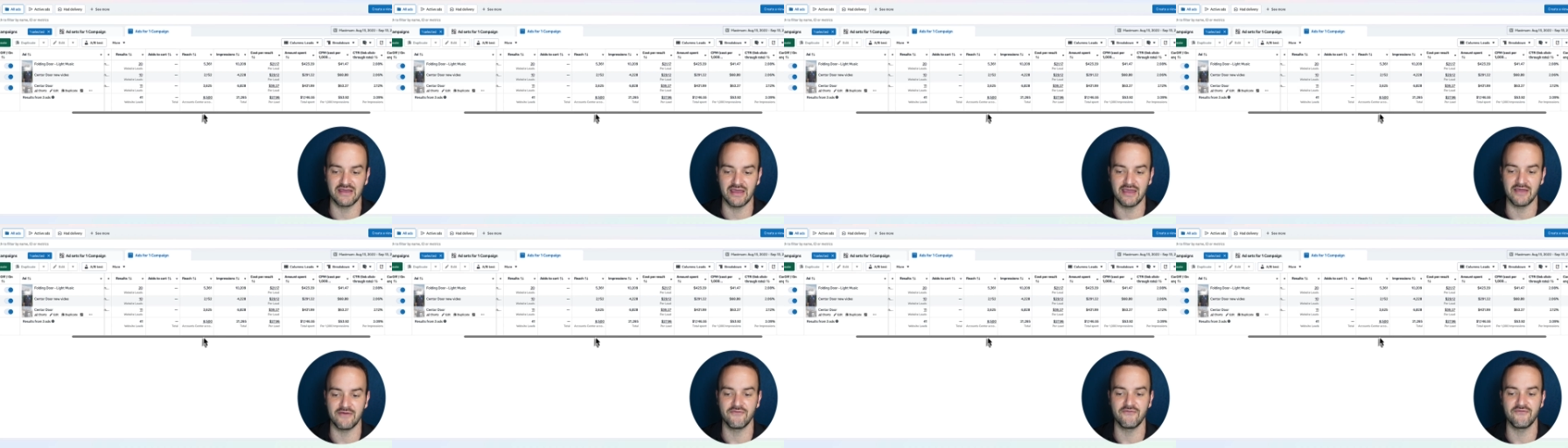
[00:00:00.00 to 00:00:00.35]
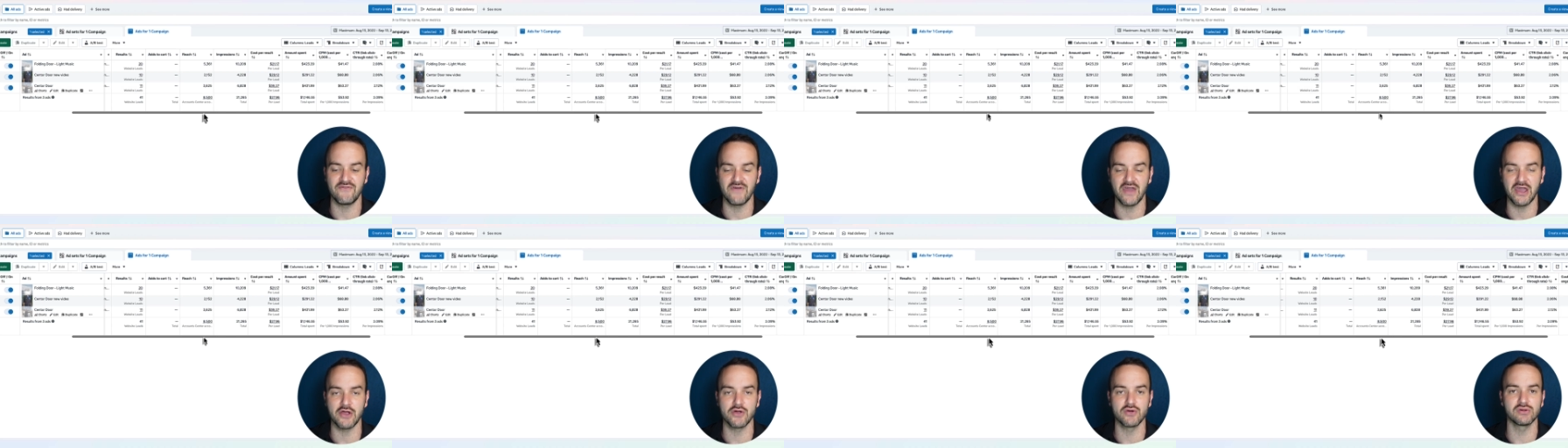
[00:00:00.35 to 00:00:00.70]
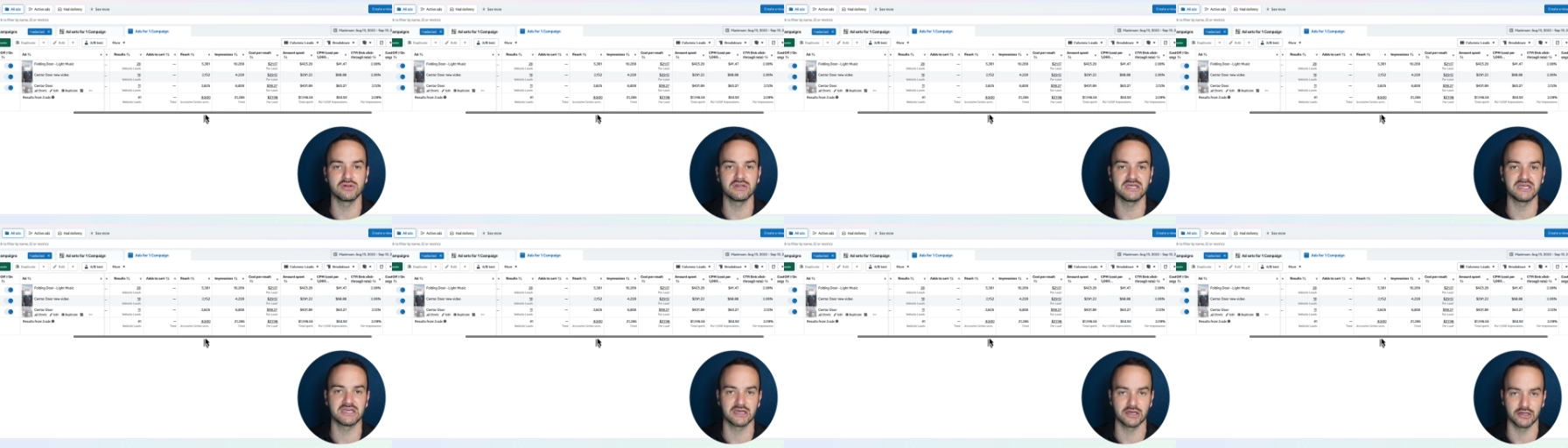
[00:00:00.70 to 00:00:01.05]
a
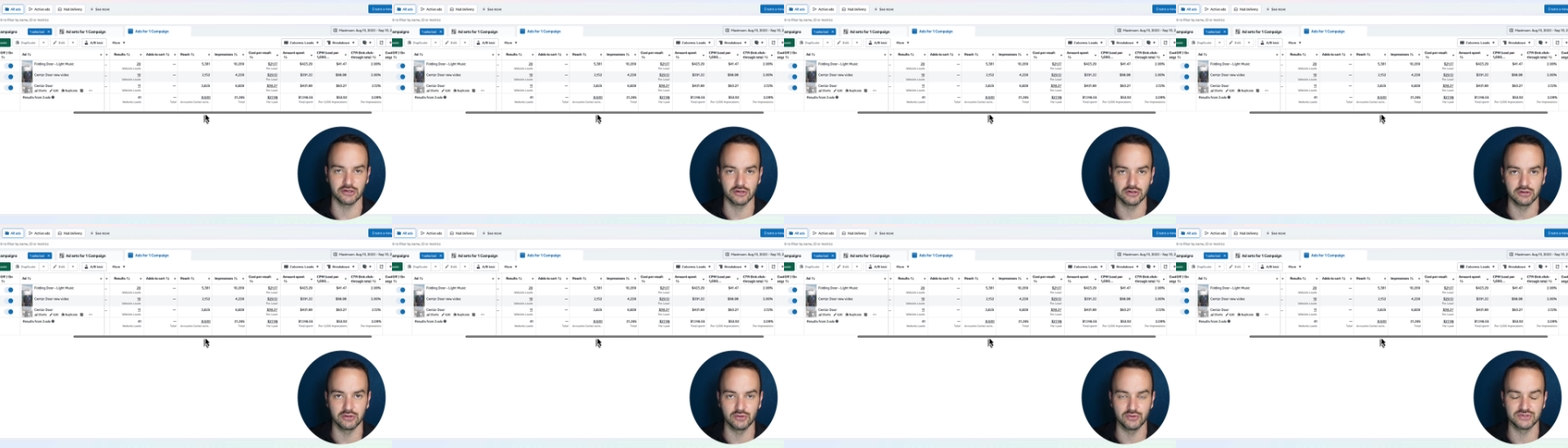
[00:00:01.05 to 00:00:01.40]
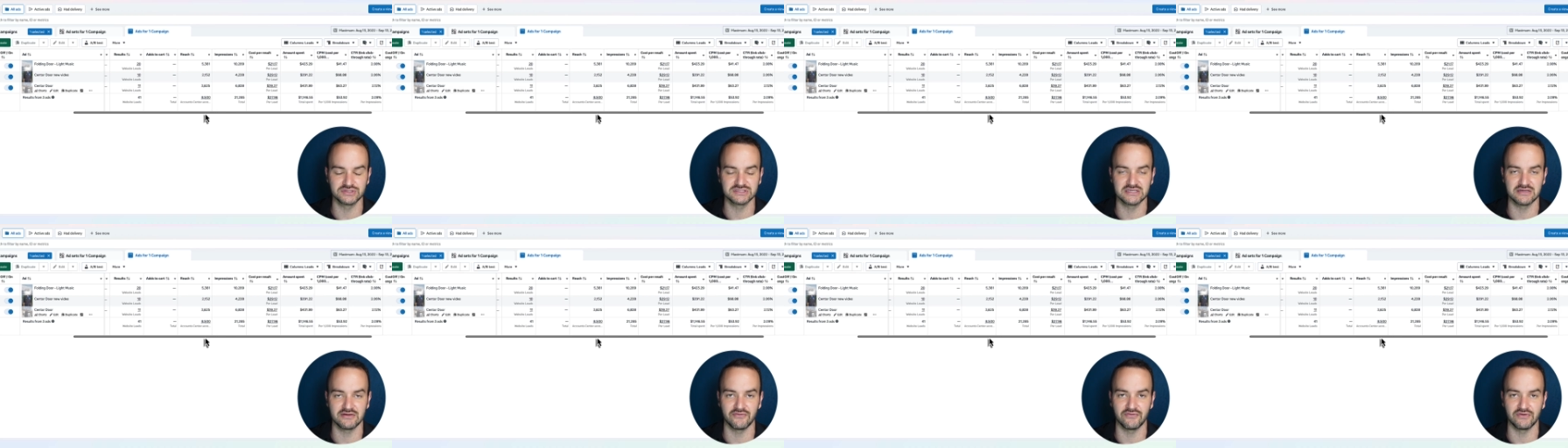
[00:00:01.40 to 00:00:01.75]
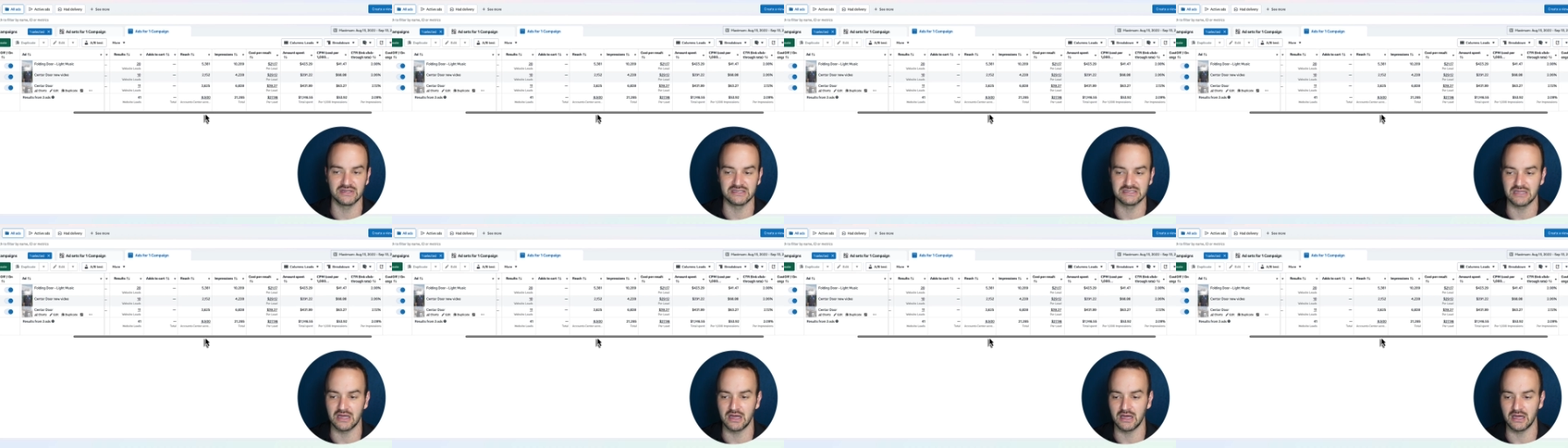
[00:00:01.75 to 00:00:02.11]
fairly conclusive
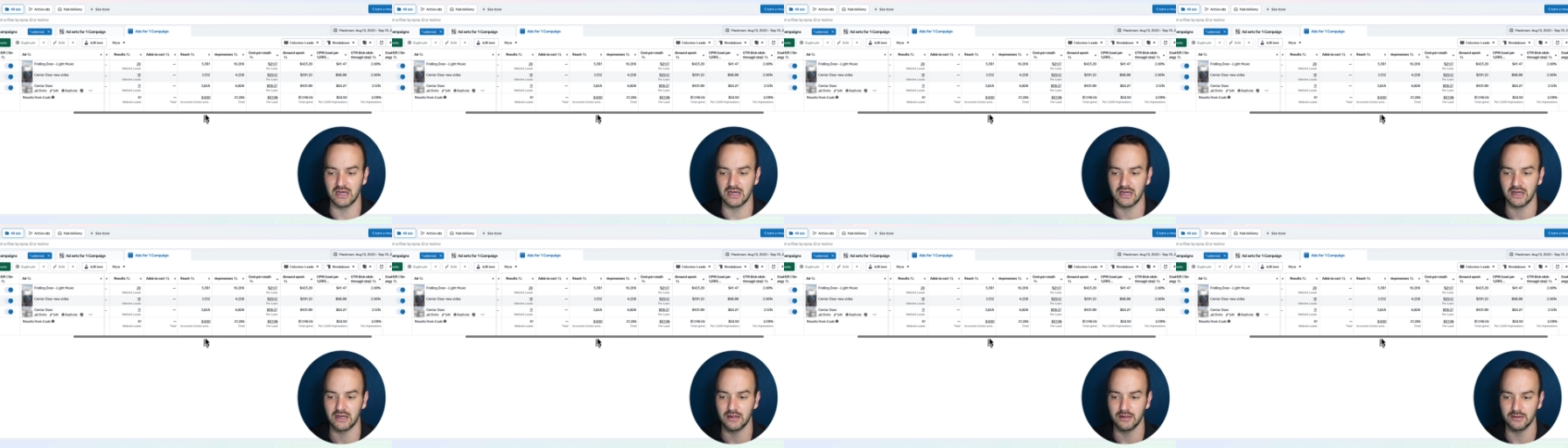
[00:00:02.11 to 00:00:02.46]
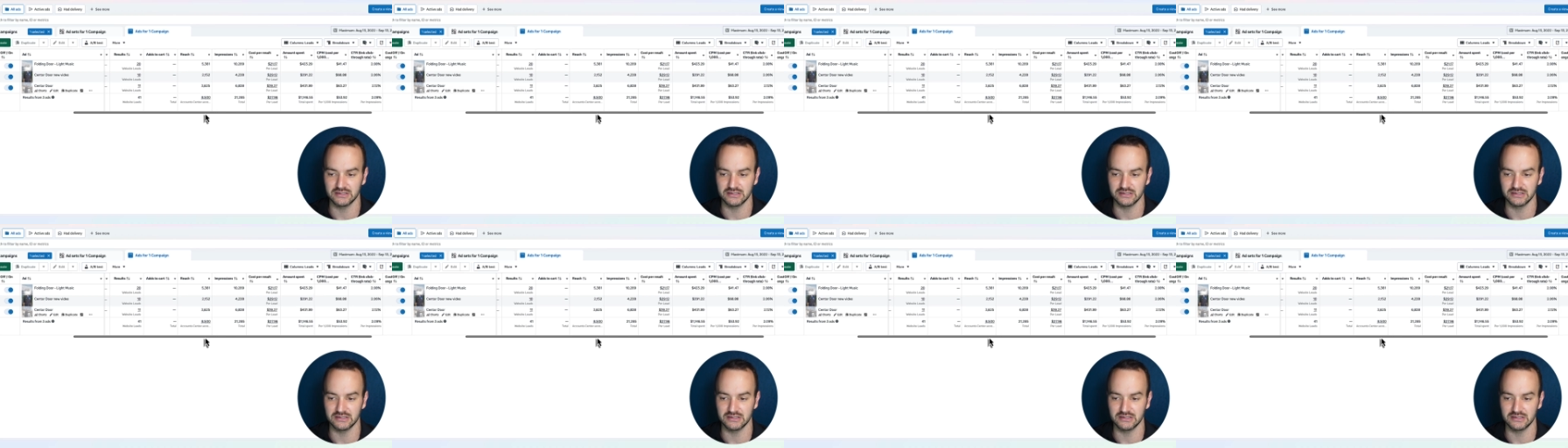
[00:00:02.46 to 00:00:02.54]
uh,